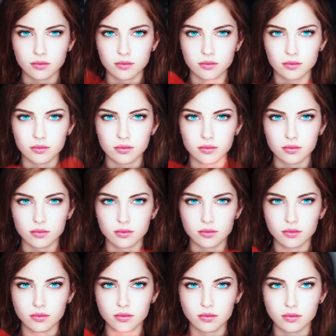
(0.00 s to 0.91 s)

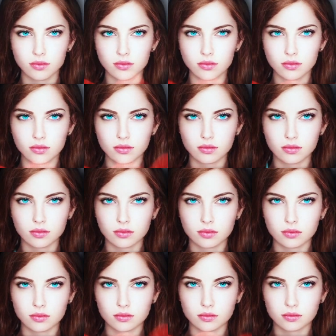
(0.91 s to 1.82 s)
multiple nuclear
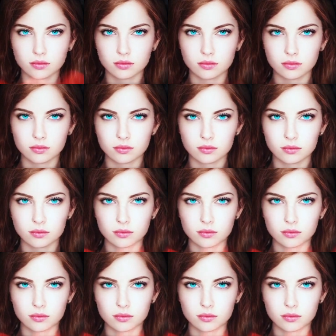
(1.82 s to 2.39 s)
launch-capable